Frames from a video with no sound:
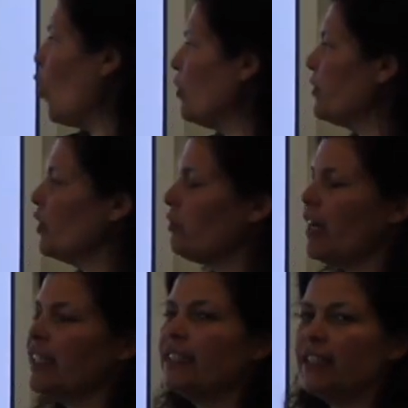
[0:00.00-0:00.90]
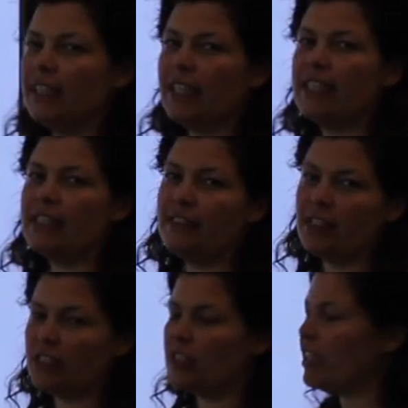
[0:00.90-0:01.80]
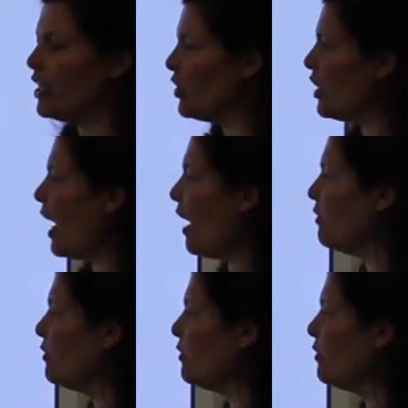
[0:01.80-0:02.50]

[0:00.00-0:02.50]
or if you're writing it digitally, you'll have